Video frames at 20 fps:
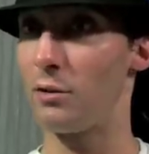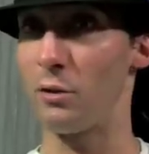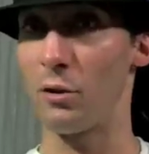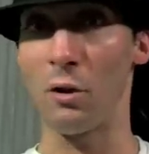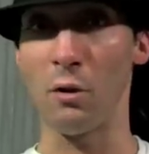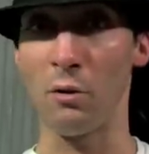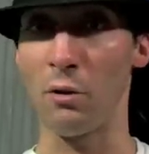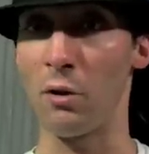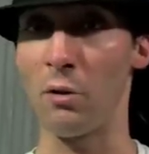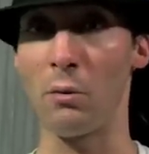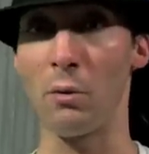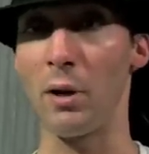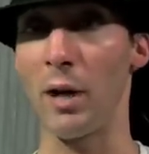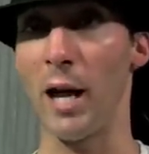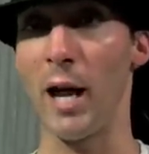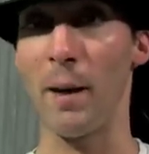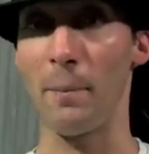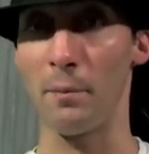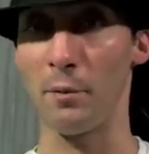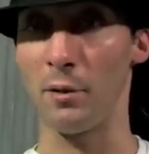Don't know what
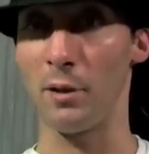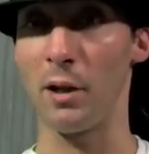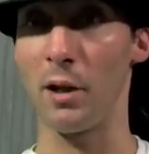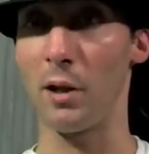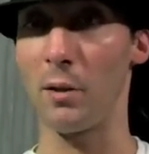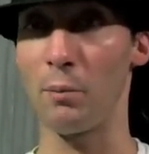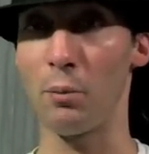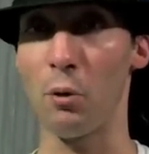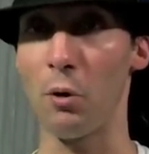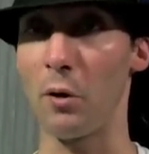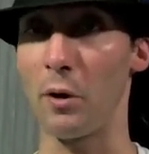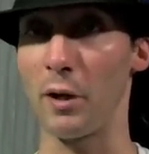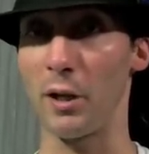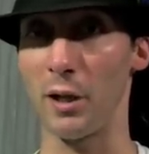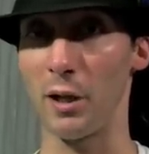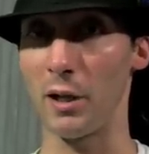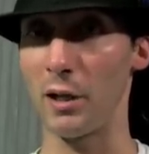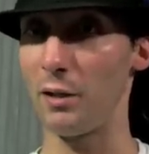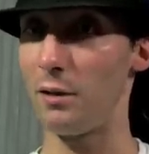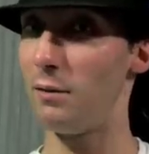happened there, poor
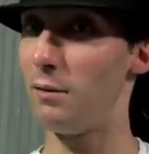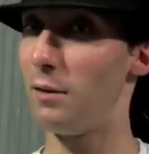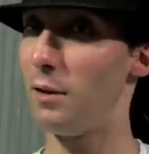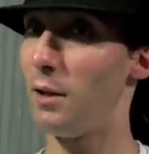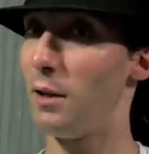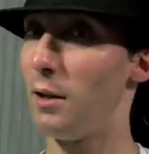kid.